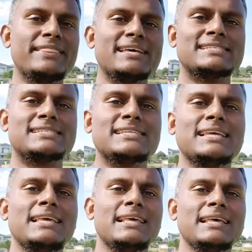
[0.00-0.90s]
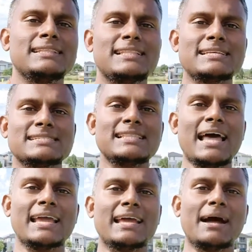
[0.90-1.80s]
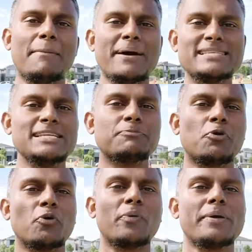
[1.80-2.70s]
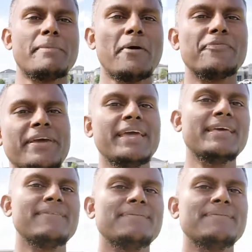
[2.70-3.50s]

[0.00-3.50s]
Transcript: There's like amazing program out there